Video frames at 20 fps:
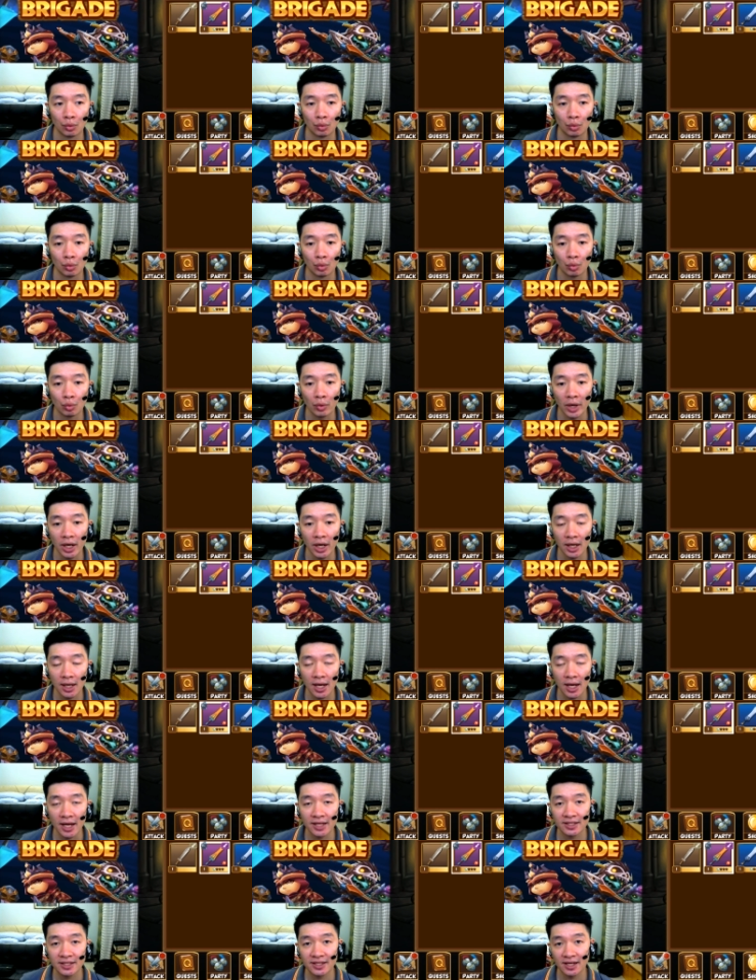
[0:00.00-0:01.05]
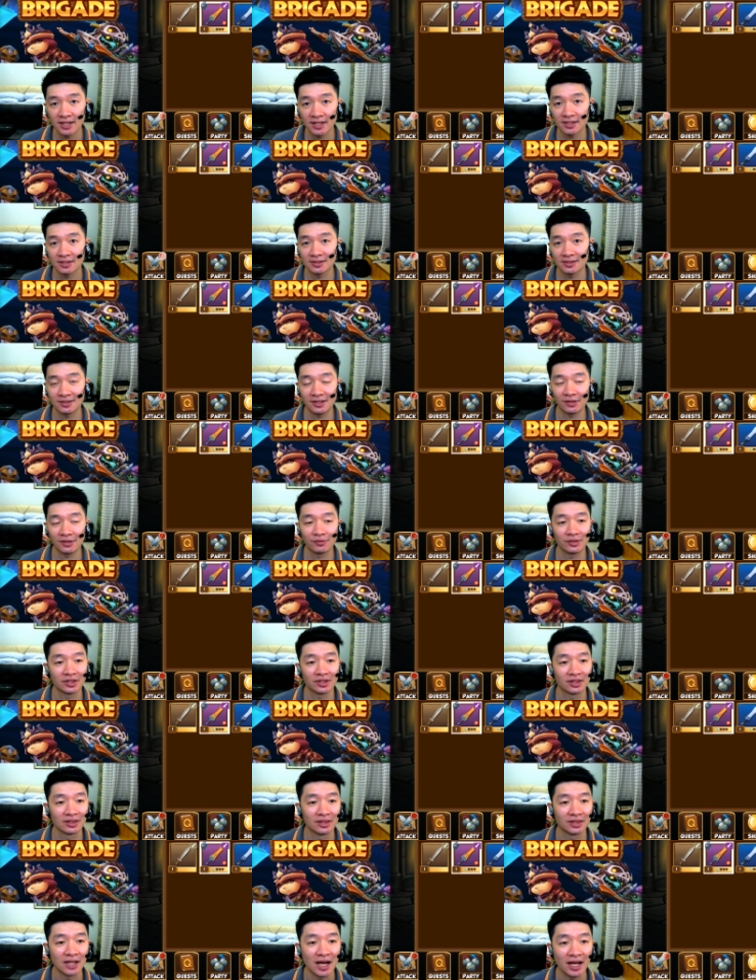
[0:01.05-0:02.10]
Well, I just stick
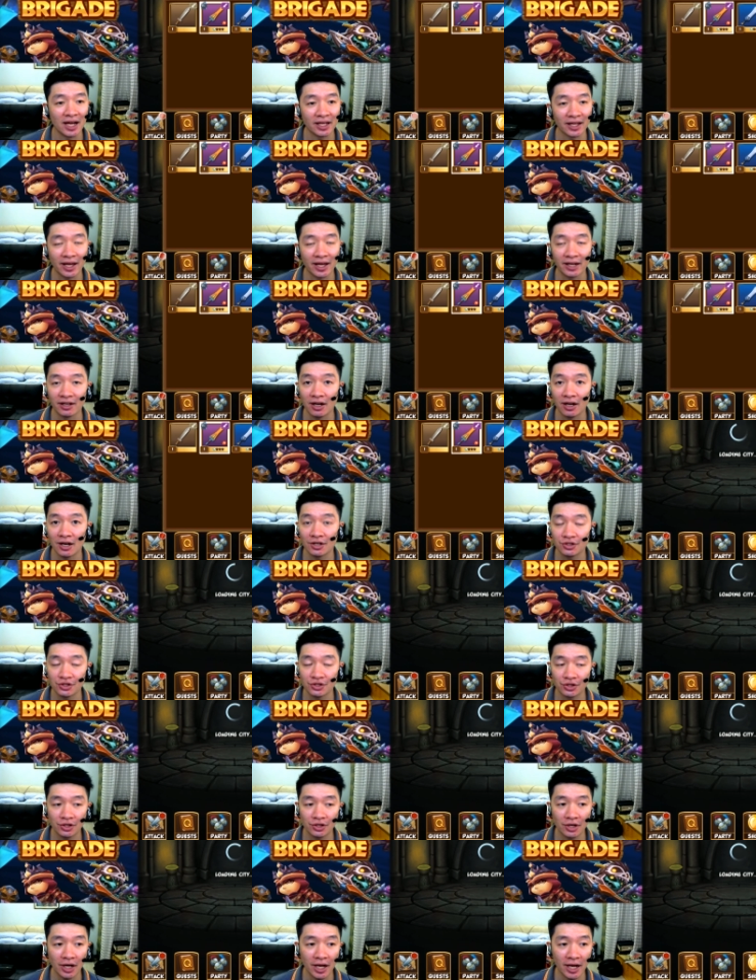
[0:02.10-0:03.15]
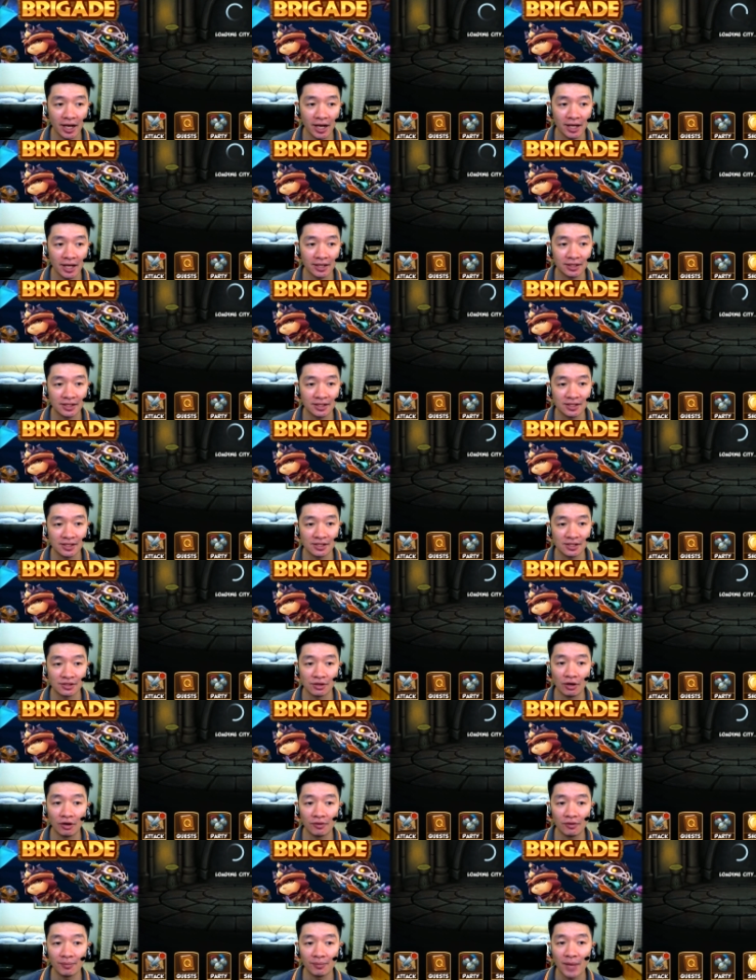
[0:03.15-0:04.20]
with Dyke and Archer, and this is
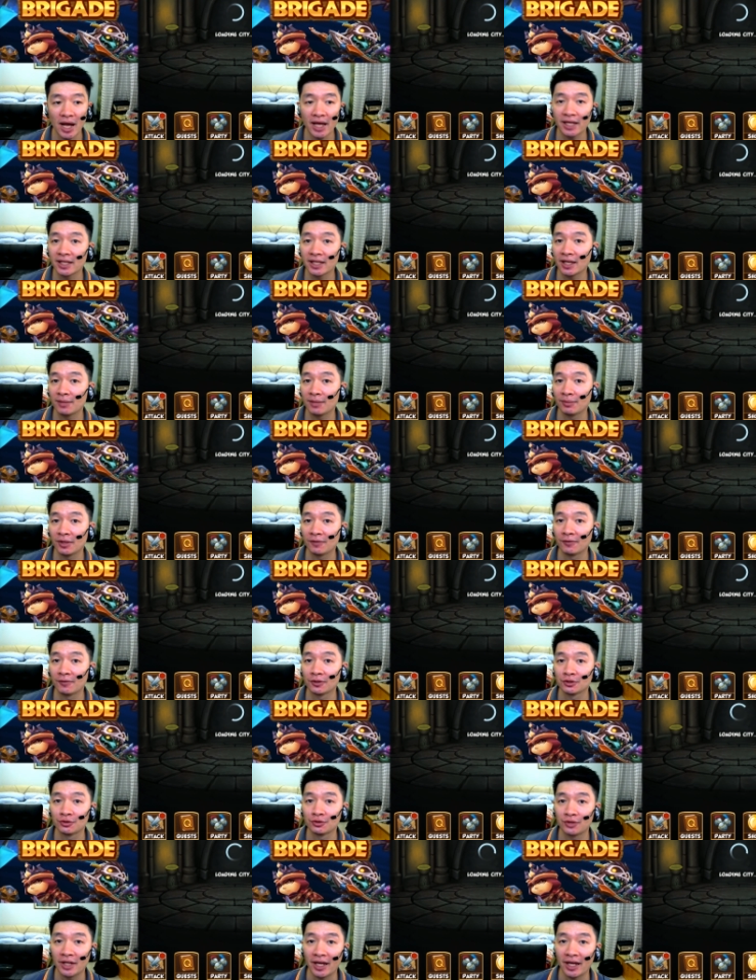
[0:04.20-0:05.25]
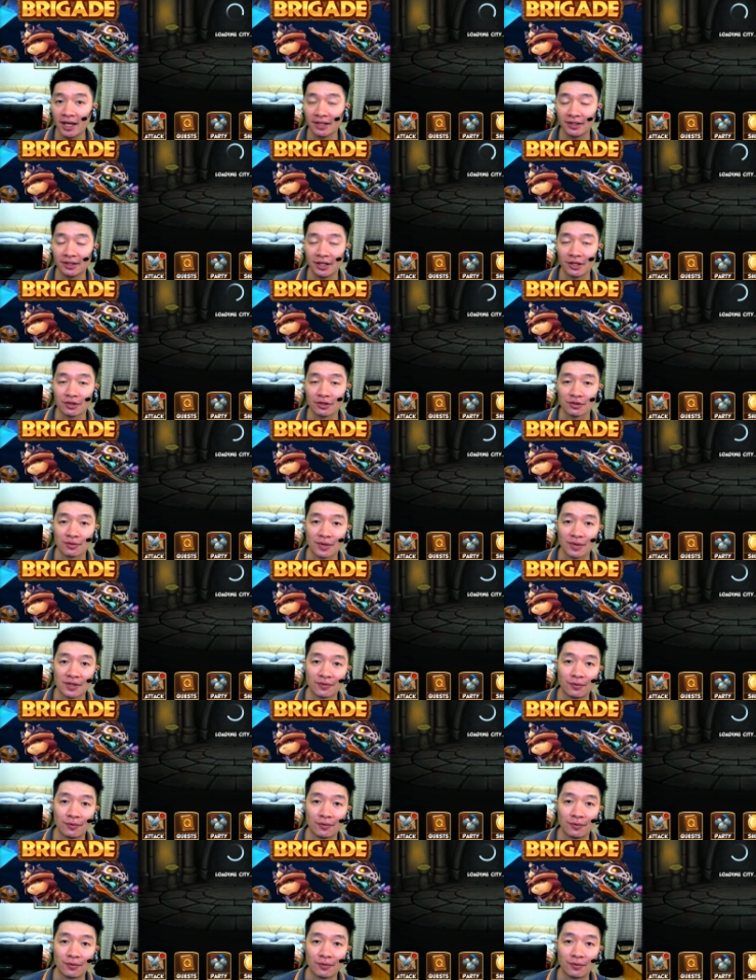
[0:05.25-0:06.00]
all of my gameplay for today, and thank you so much for